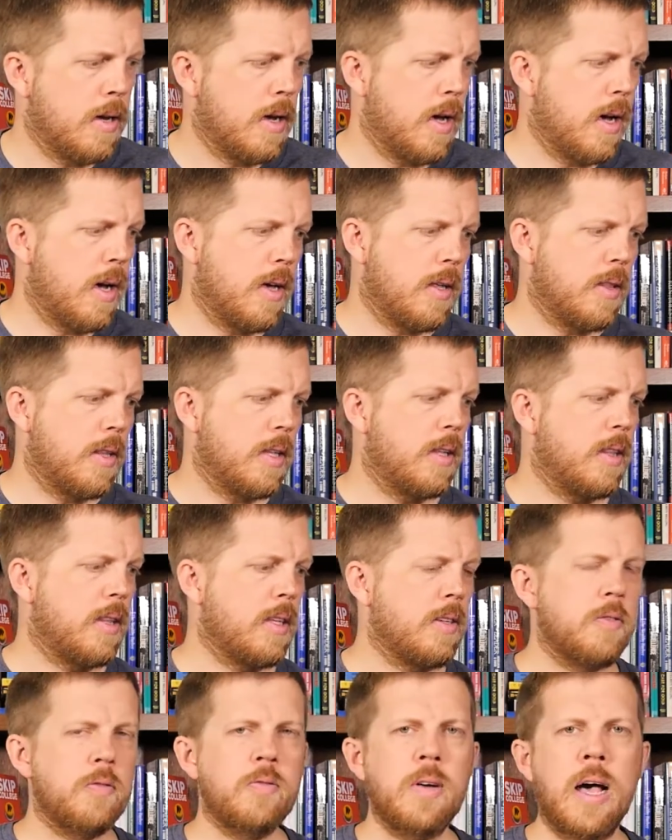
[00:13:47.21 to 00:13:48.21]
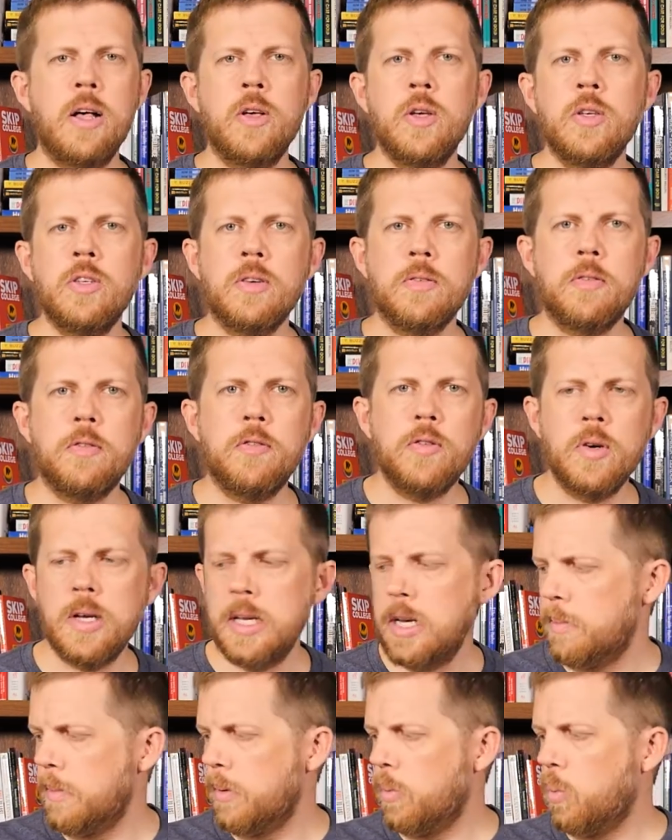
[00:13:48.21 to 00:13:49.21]
values of
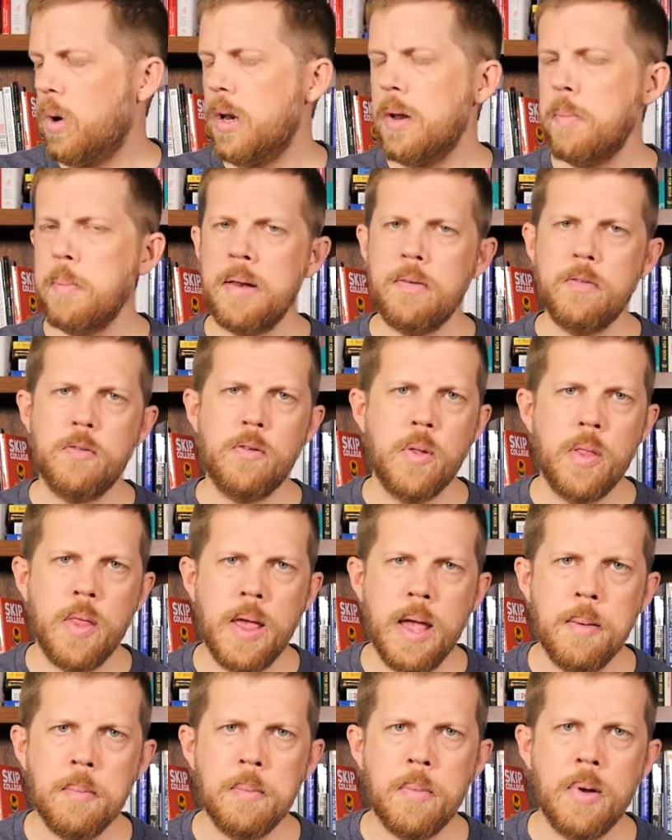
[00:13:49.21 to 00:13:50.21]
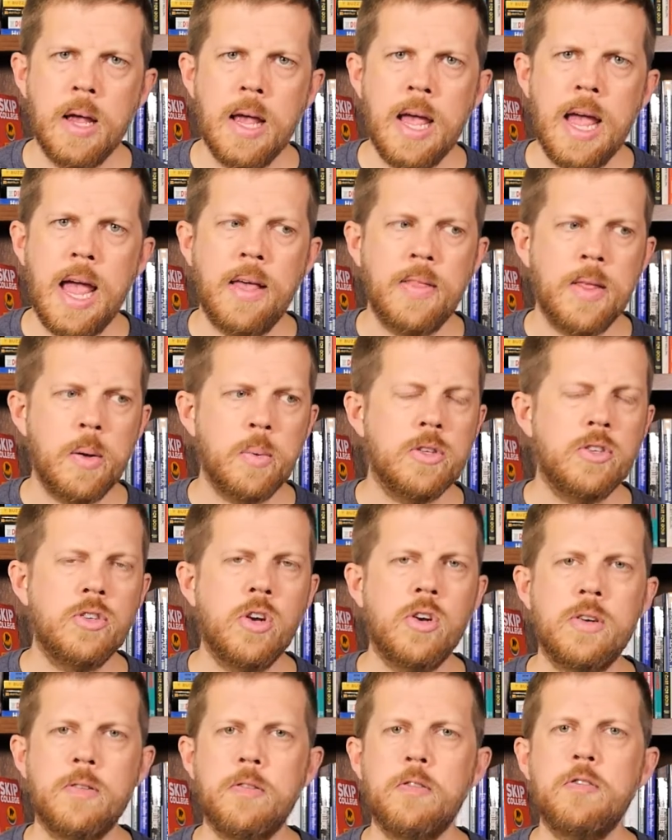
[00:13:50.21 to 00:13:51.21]
freedom and what it meant for them, and they would
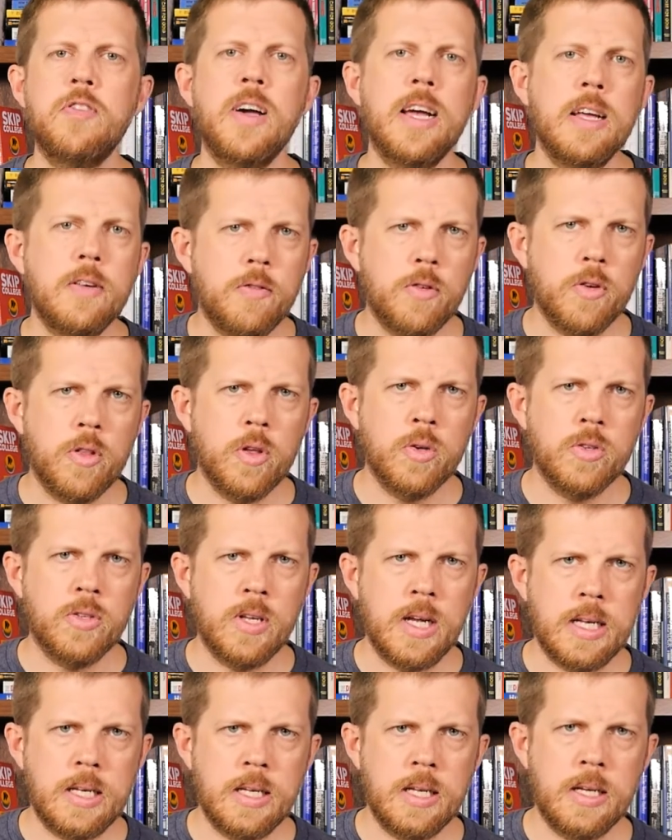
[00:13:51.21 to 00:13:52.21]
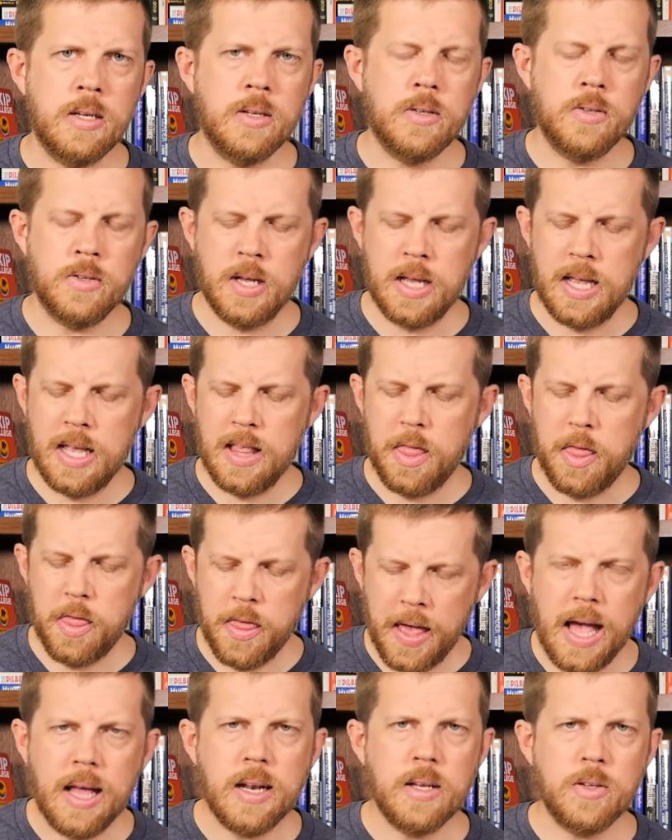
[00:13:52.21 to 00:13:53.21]
start to fight for those ideas.
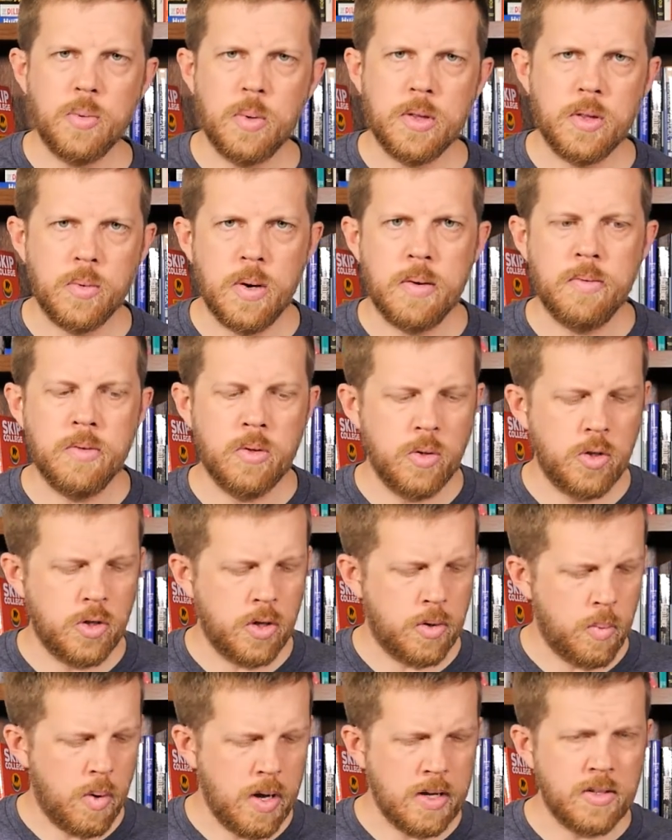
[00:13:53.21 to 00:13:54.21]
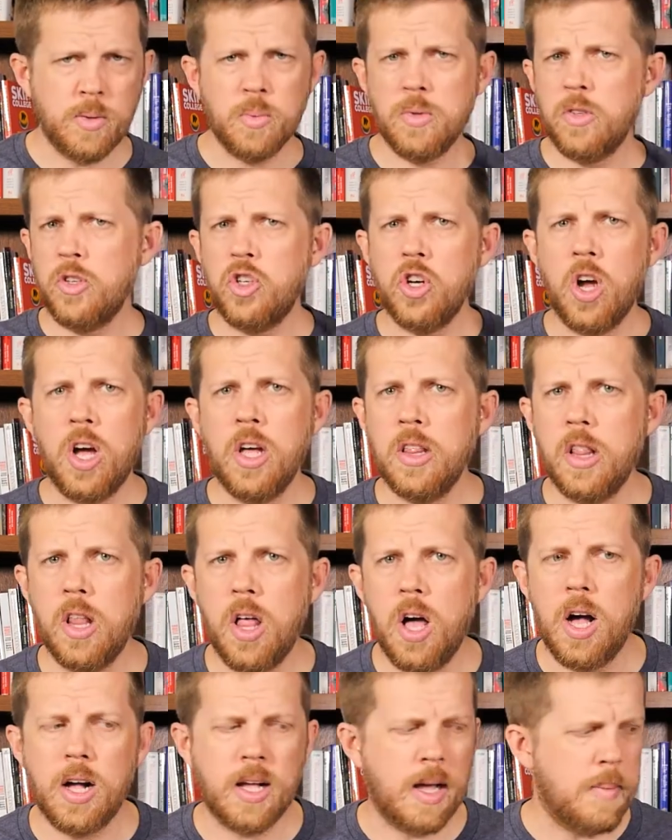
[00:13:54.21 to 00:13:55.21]
That is what the revolution was. It was John
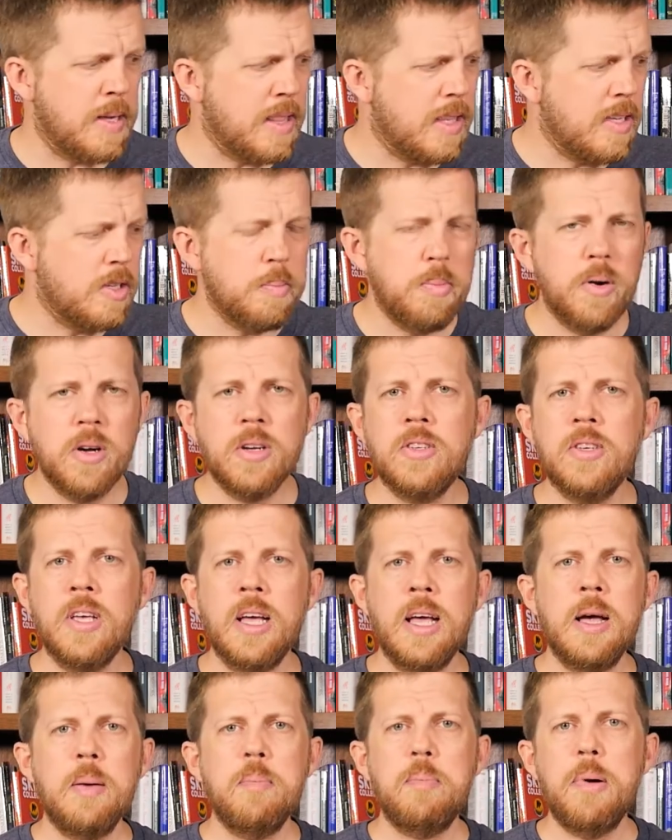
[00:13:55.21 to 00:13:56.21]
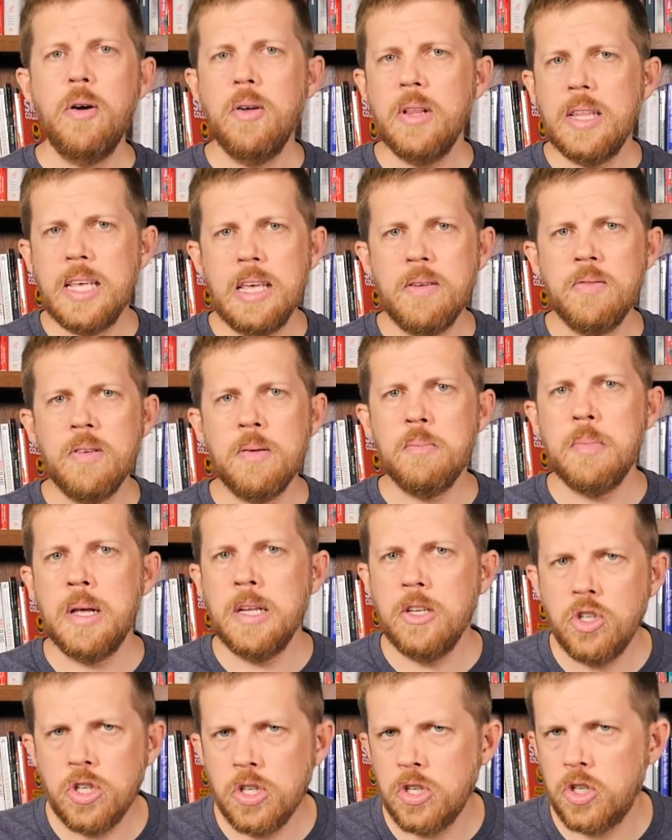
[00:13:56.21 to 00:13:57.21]
Locke. I mean, these books barely even
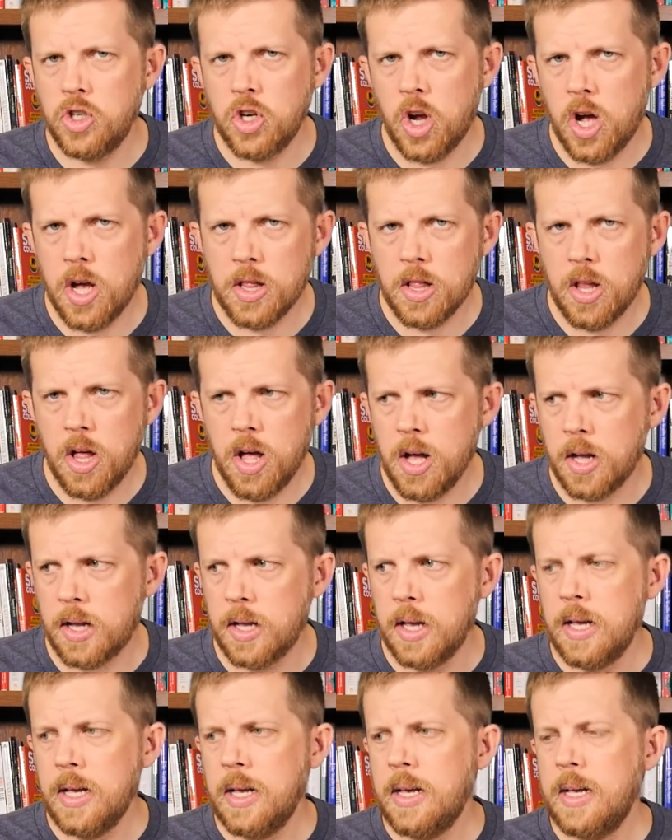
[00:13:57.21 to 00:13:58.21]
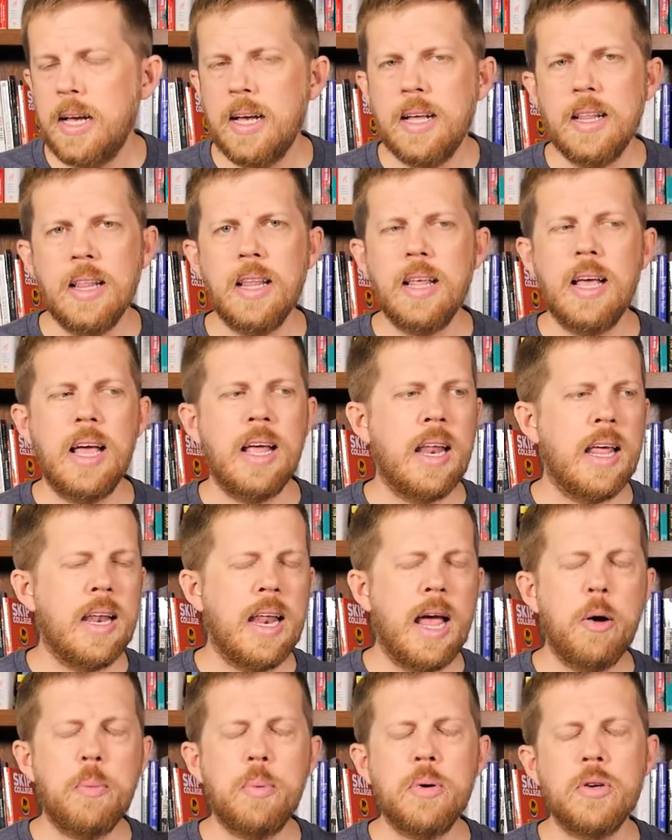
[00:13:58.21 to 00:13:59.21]
mention John Locke and how